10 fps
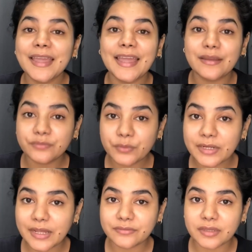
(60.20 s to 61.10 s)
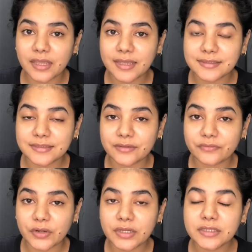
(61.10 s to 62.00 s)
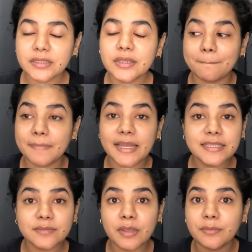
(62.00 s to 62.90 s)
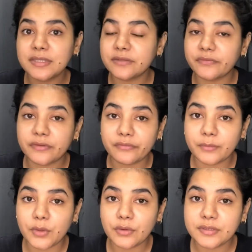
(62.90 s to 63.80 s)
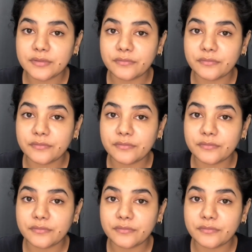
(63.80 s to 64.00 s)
Everyone aftercare is different. Mine's may be different from yours if